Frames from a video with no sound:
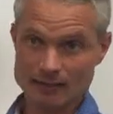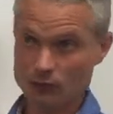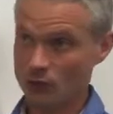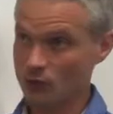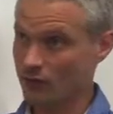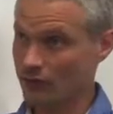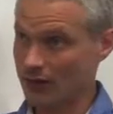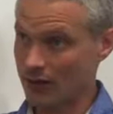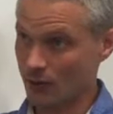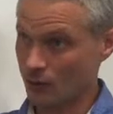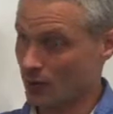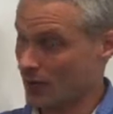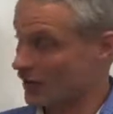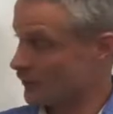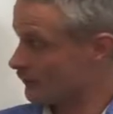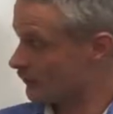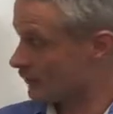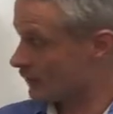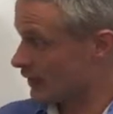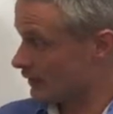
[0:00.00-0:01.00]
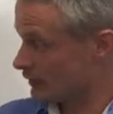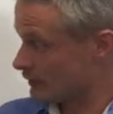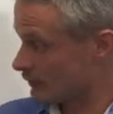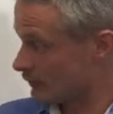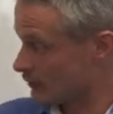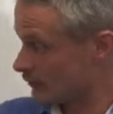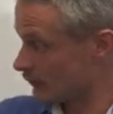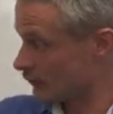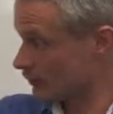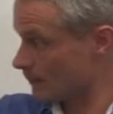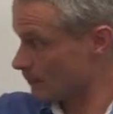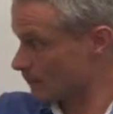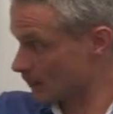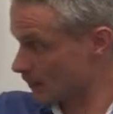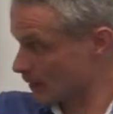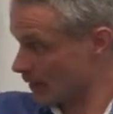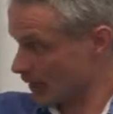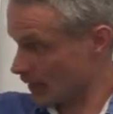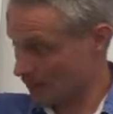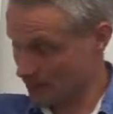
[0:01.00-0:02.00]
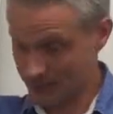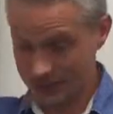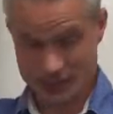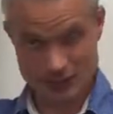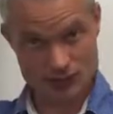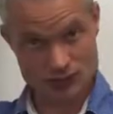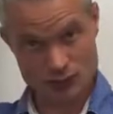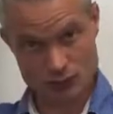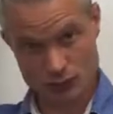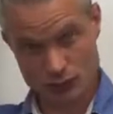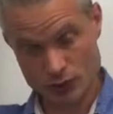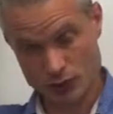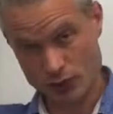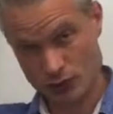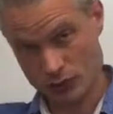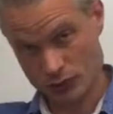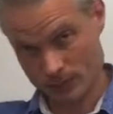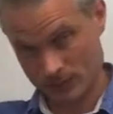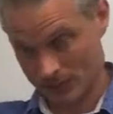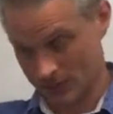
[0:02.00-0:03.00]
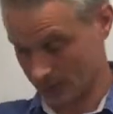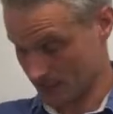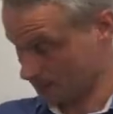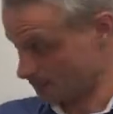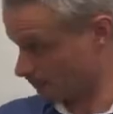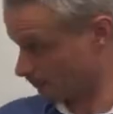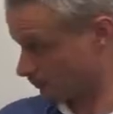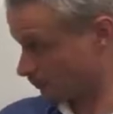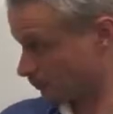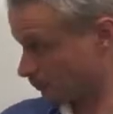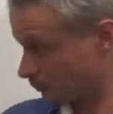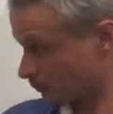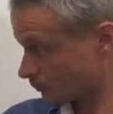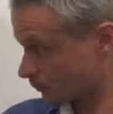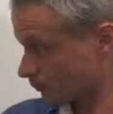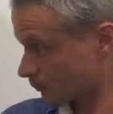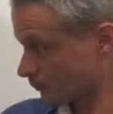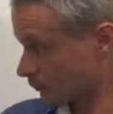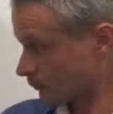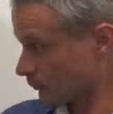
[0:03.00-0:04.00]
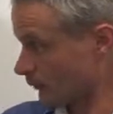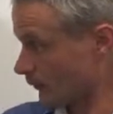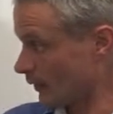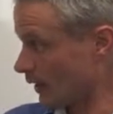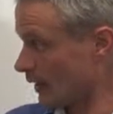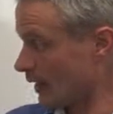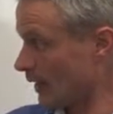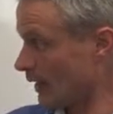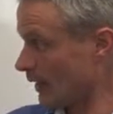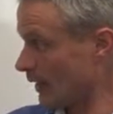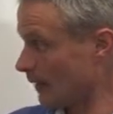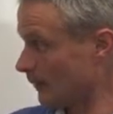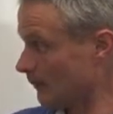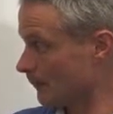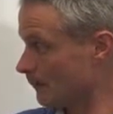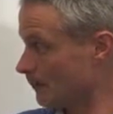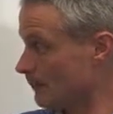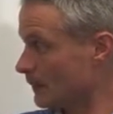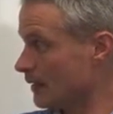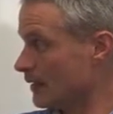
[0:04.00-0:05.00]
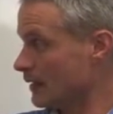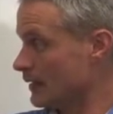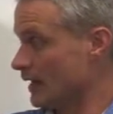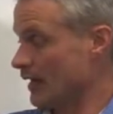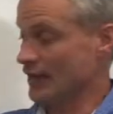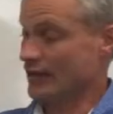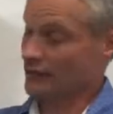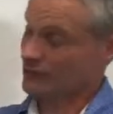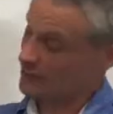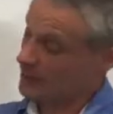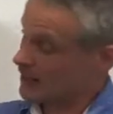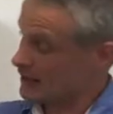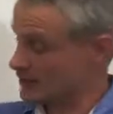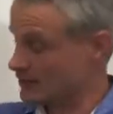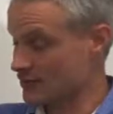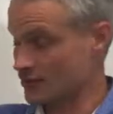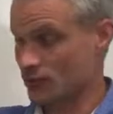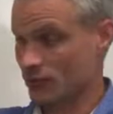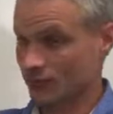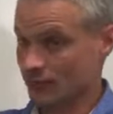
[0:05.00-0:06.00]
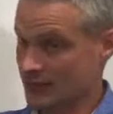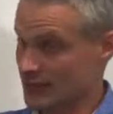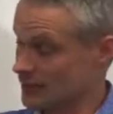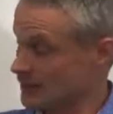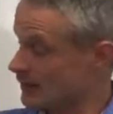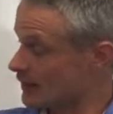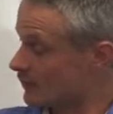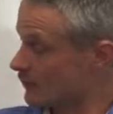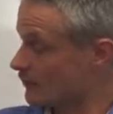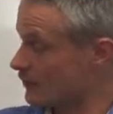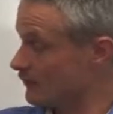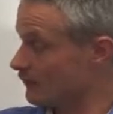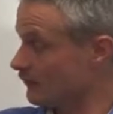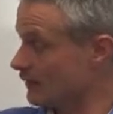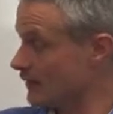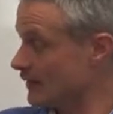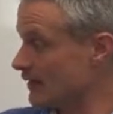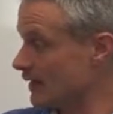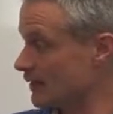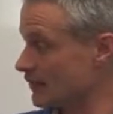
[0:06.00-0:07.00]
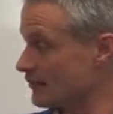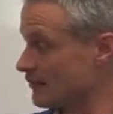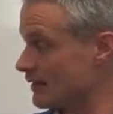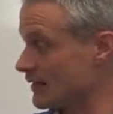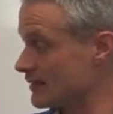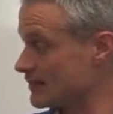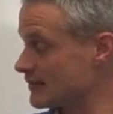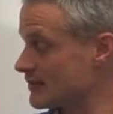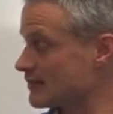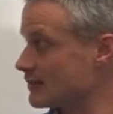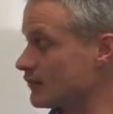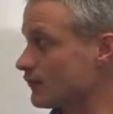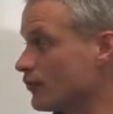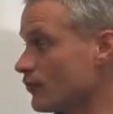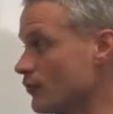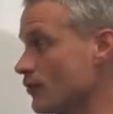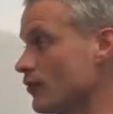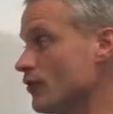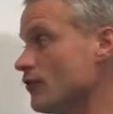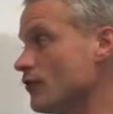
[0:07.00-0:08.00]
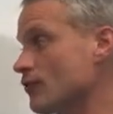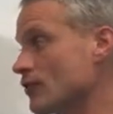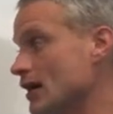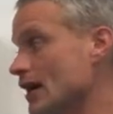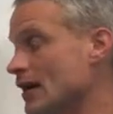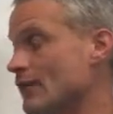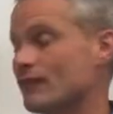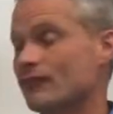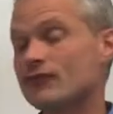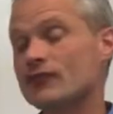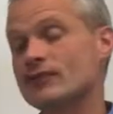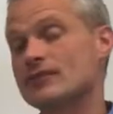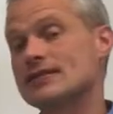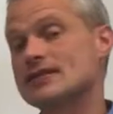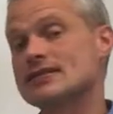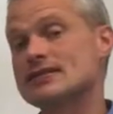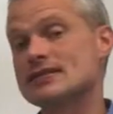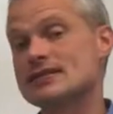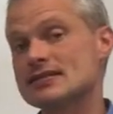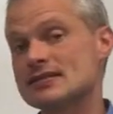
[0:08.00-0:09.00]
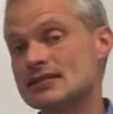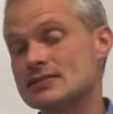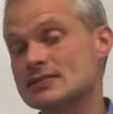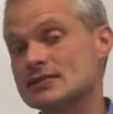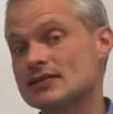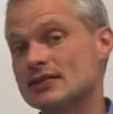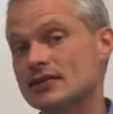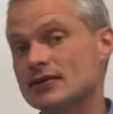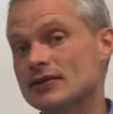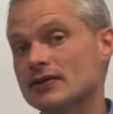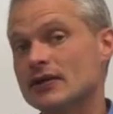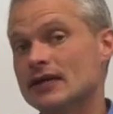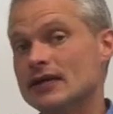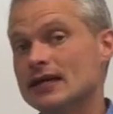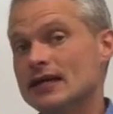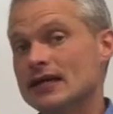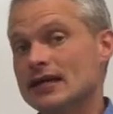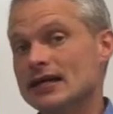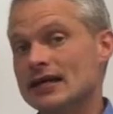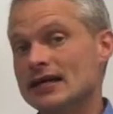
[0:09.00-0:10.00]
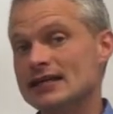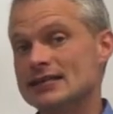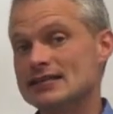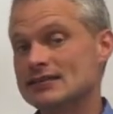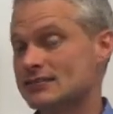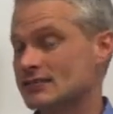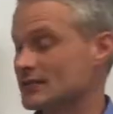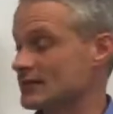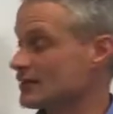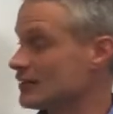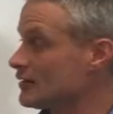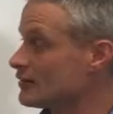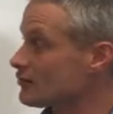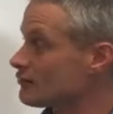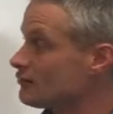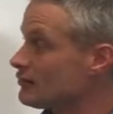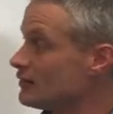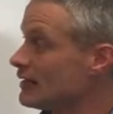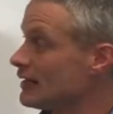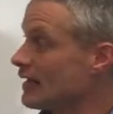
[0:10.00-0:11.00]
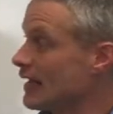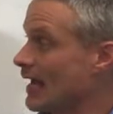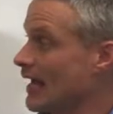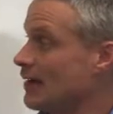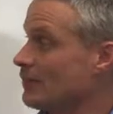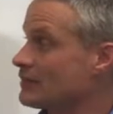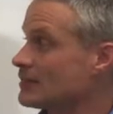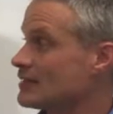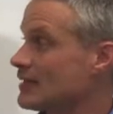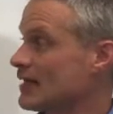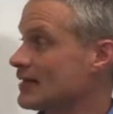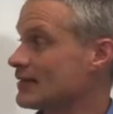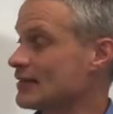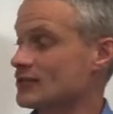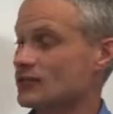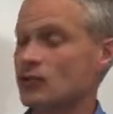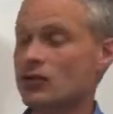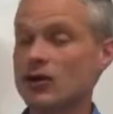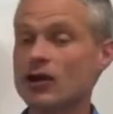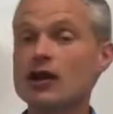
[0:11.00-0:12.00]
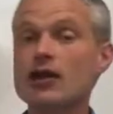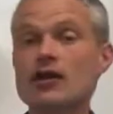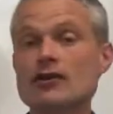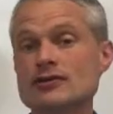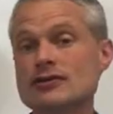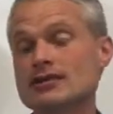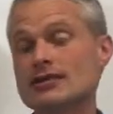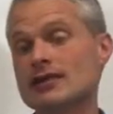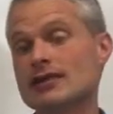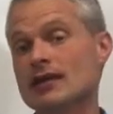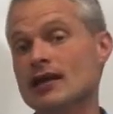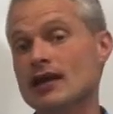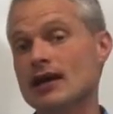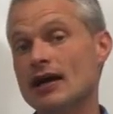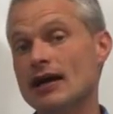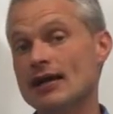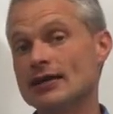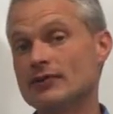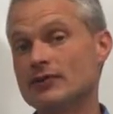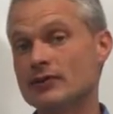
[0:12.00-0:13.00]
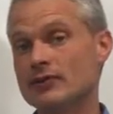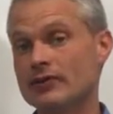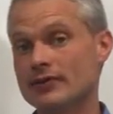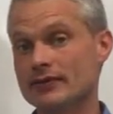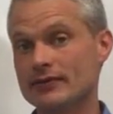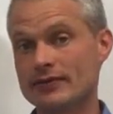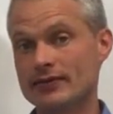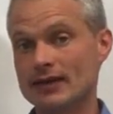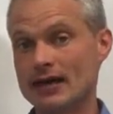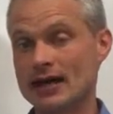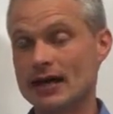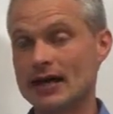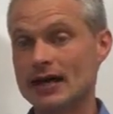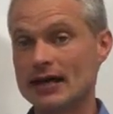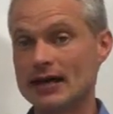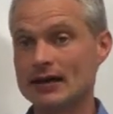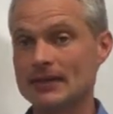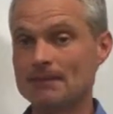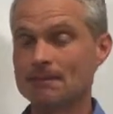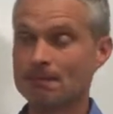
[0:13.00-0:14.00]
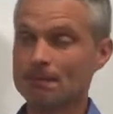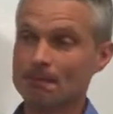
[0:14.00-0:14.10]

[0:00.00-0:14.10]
all our wide variety of different medicinal herbs and the grasses obviously that we feed our grazers have all come from the system. So it's really a habitat that's closely aligned with our